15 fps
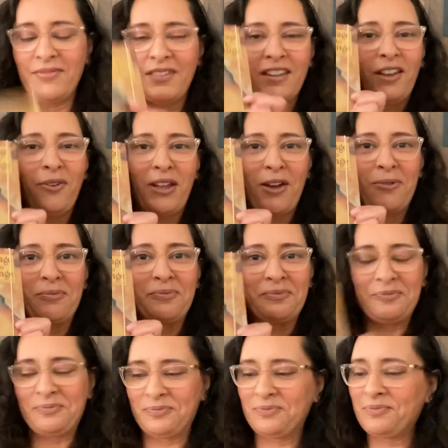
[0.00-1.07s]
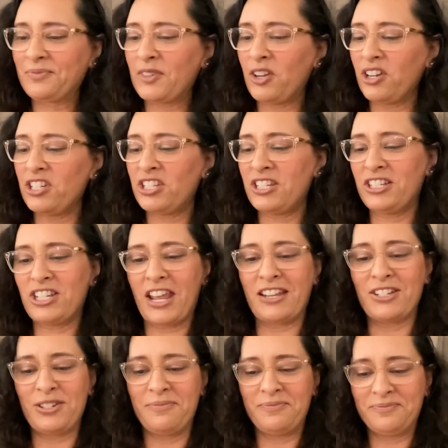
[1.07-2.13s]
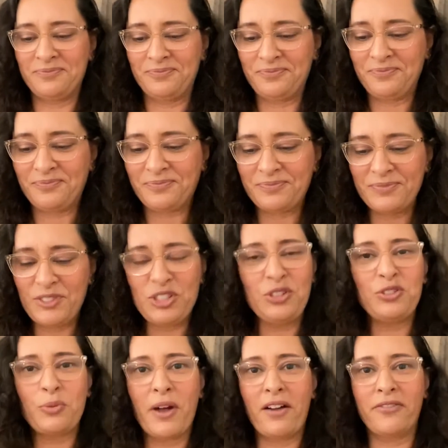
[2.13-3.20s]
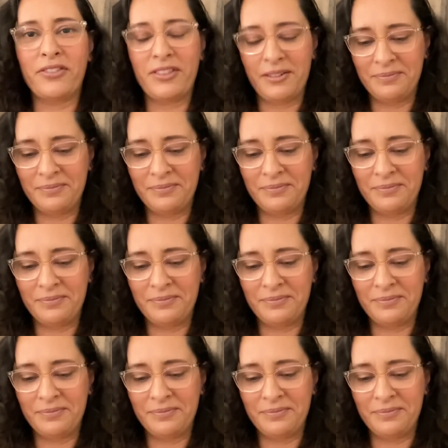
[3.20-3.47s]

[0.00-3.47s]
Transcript: Here we go. Courage to change. June 12th.